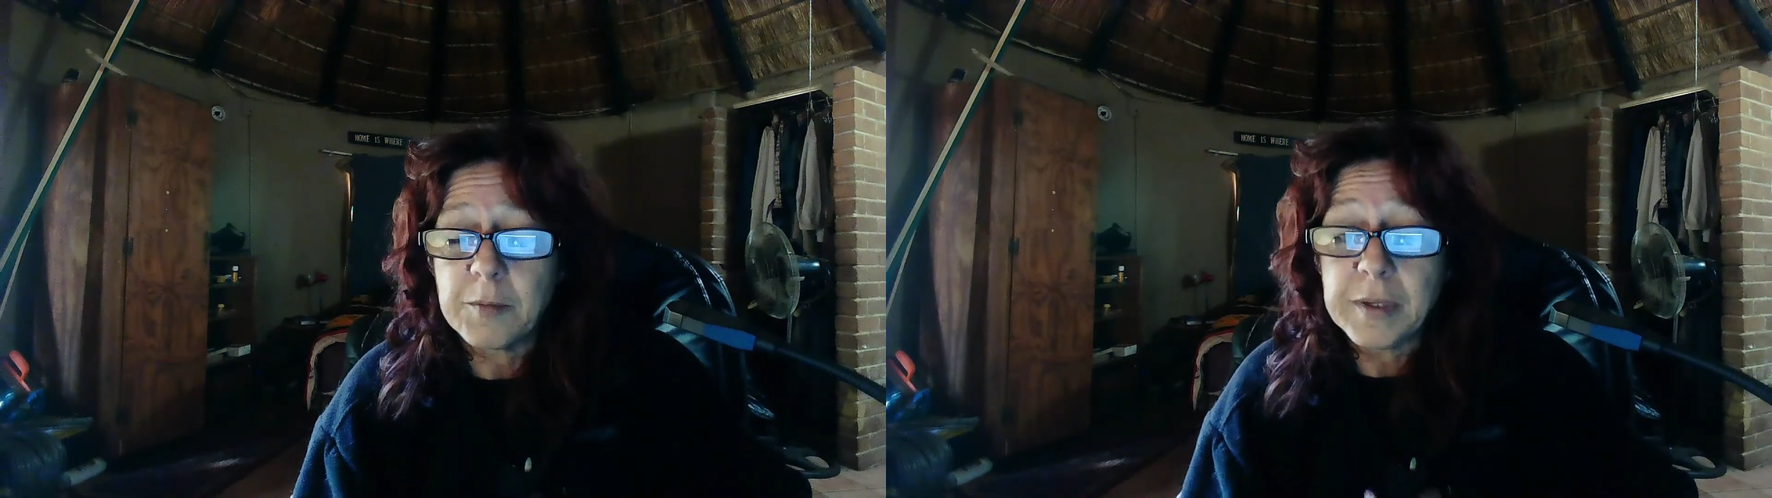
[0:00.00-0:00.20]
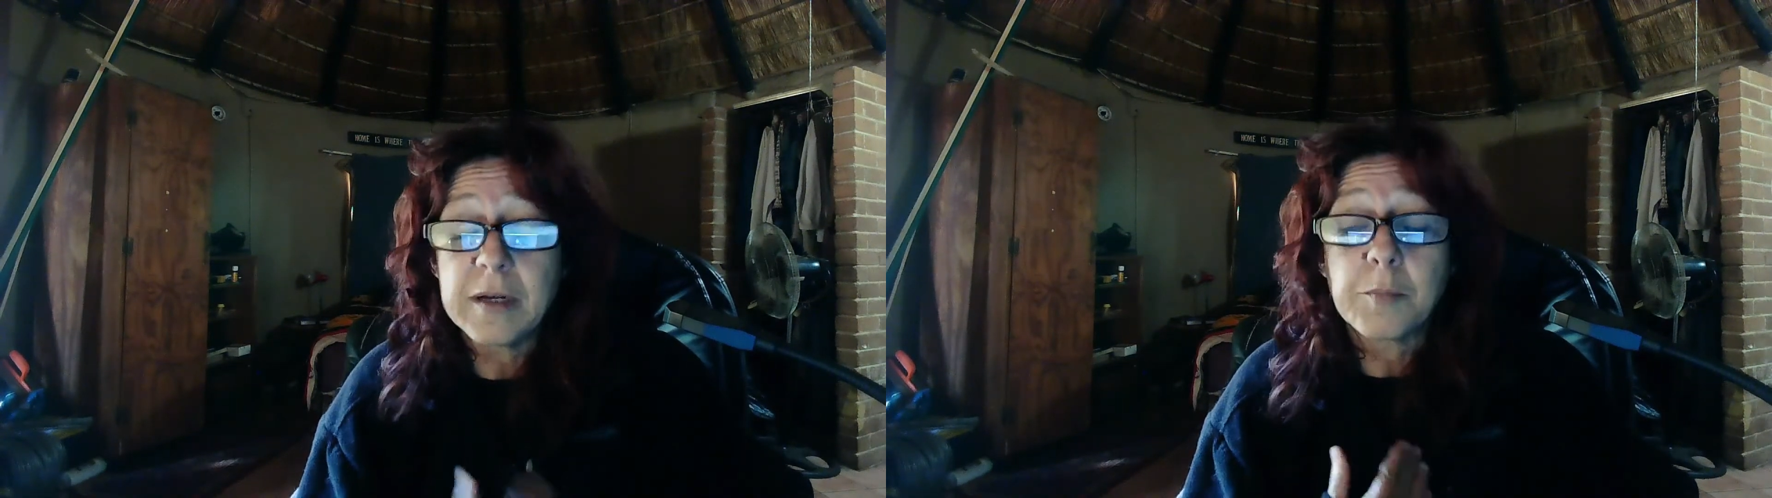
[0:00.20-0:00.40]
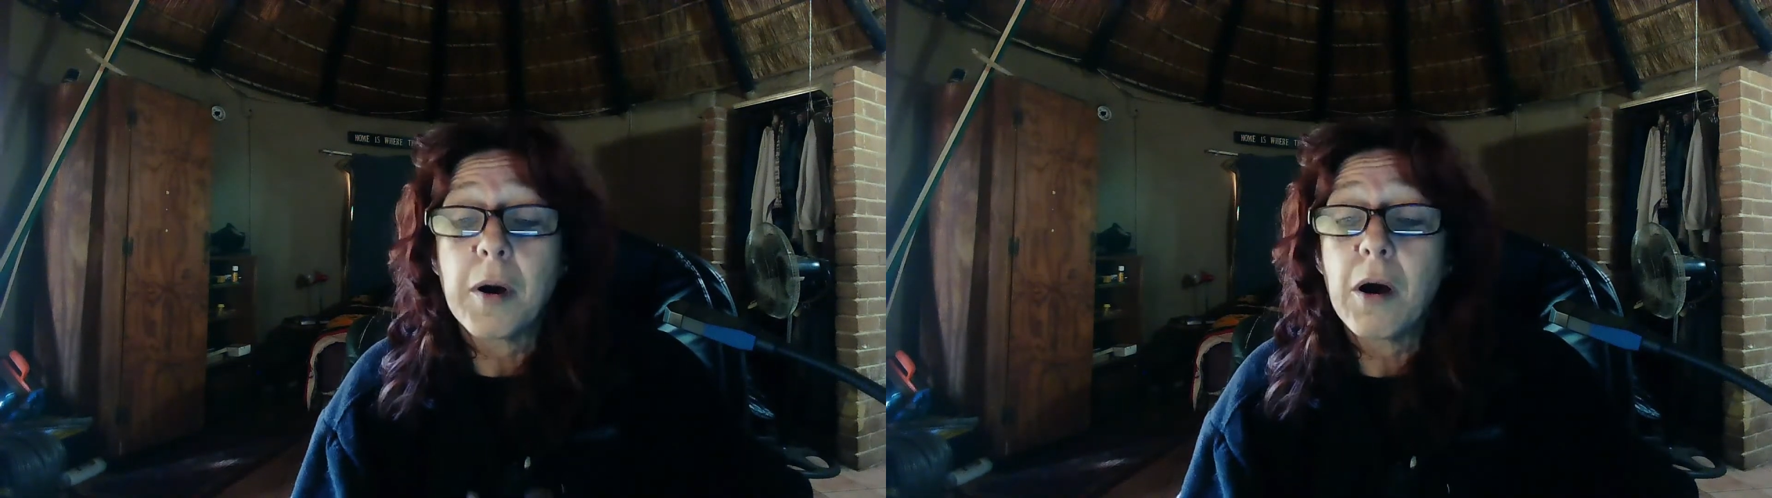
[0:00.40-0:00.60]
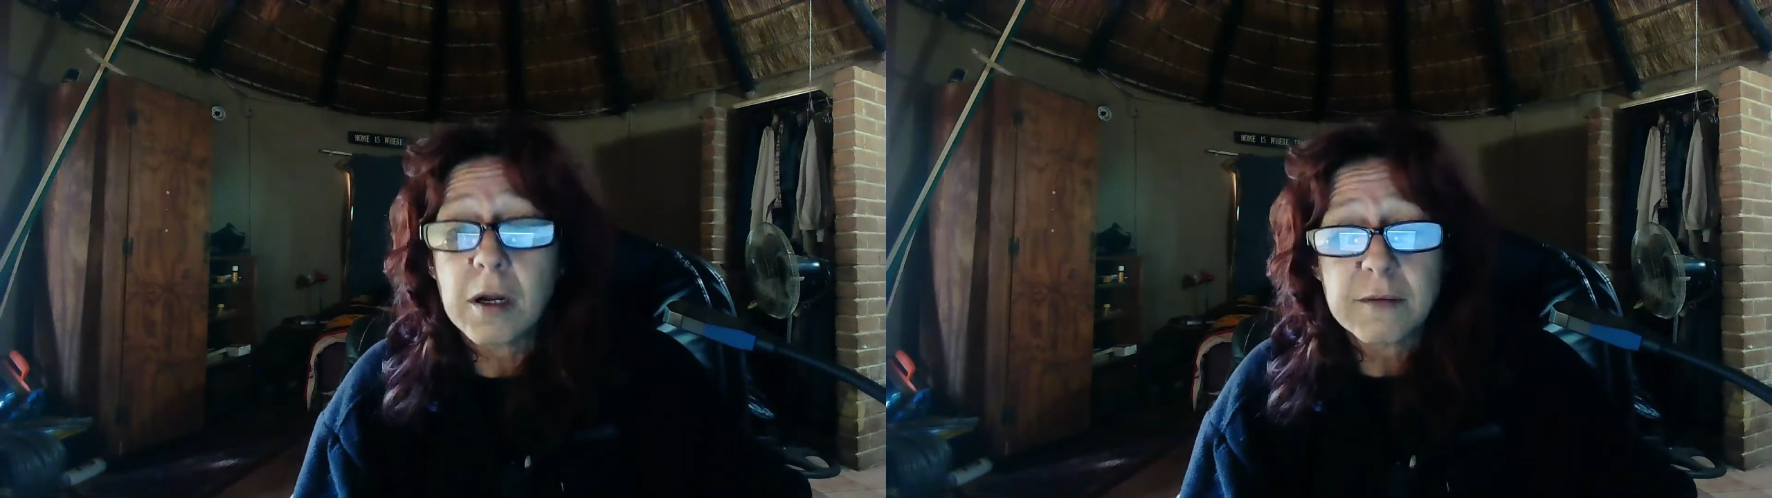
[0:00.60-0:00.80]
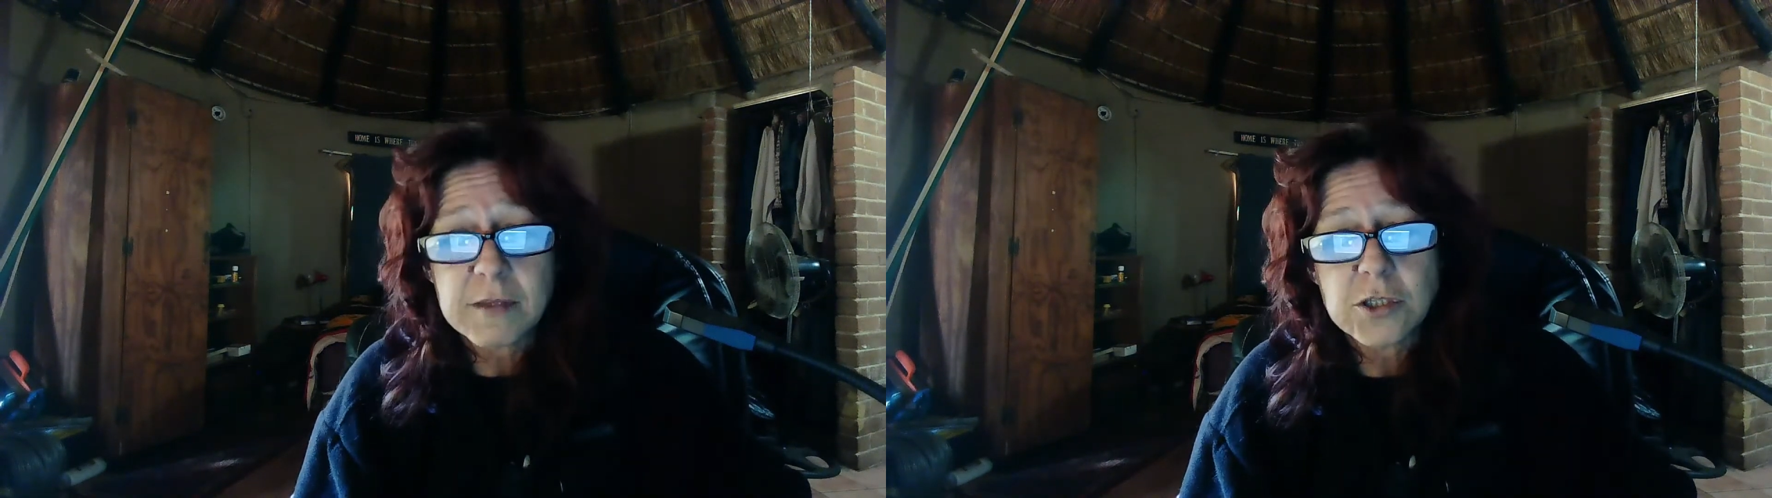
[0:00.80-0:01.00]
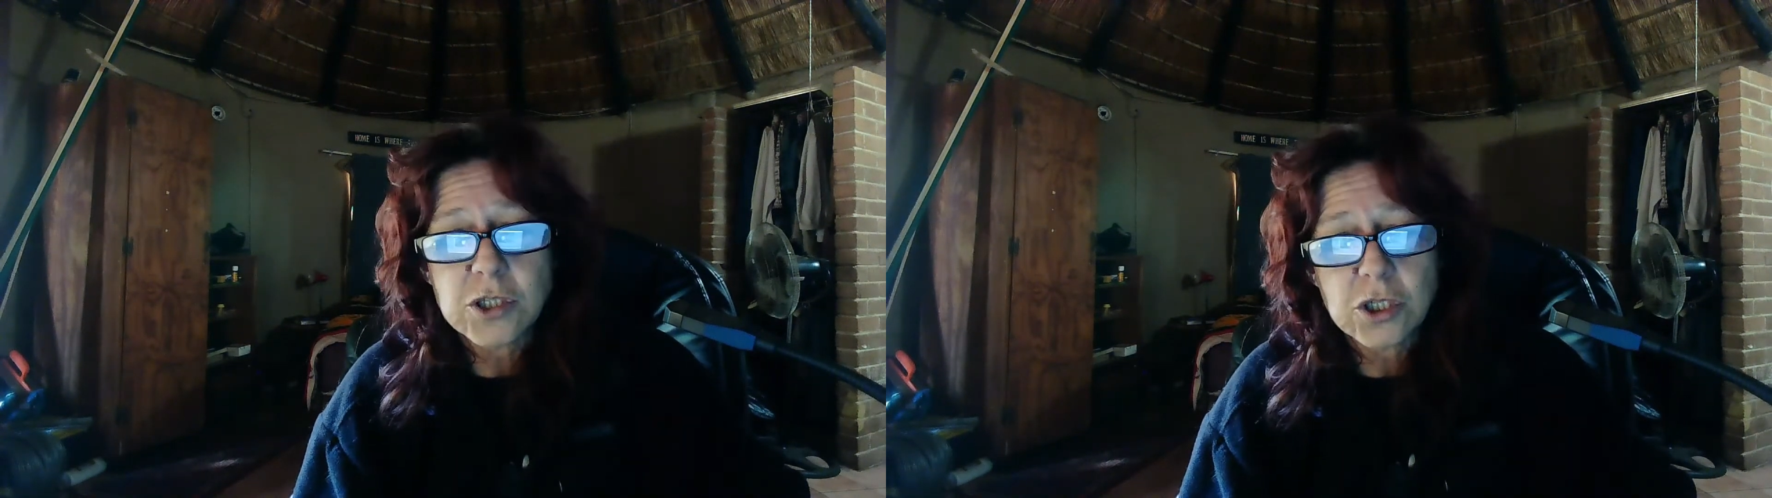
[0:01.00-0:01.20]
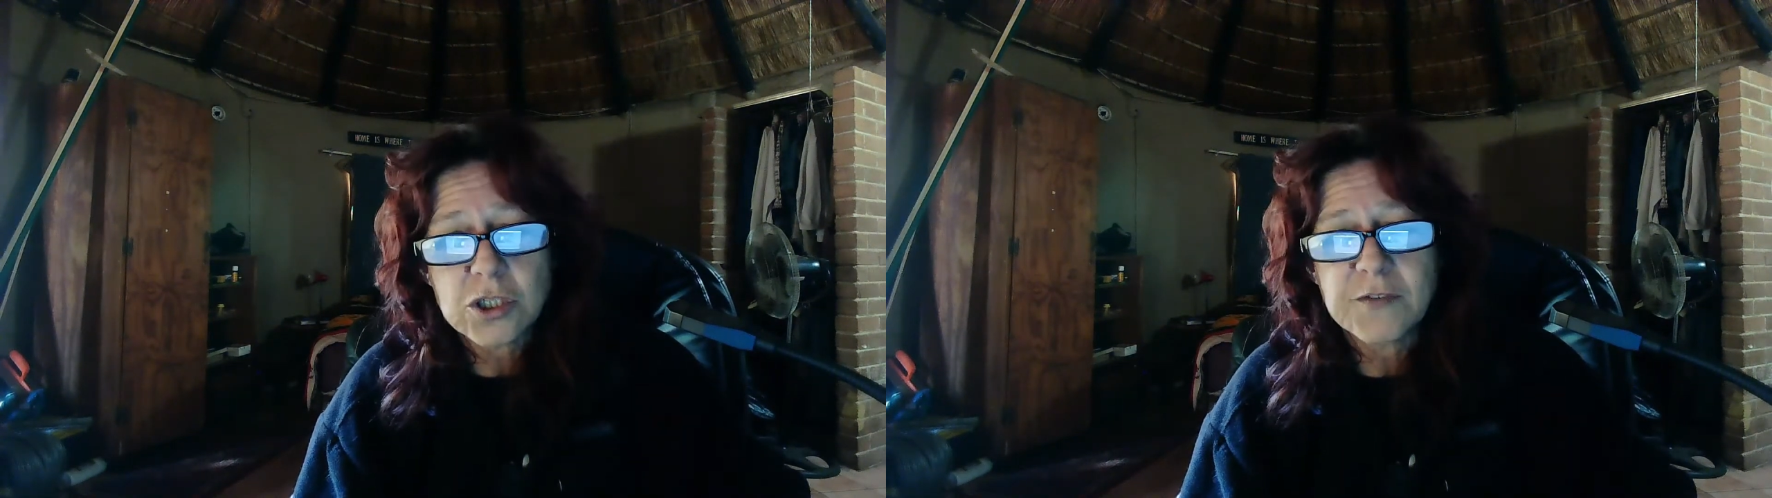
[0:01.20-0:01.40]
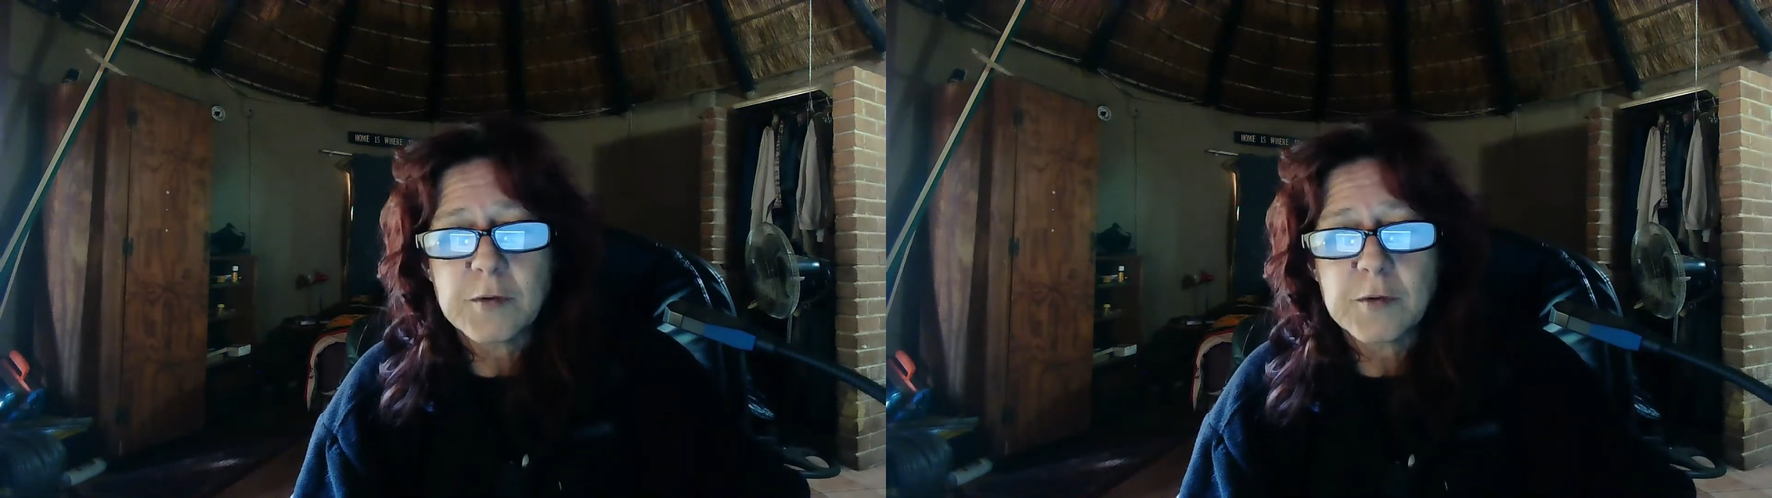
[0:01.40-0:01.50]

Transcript: part of the church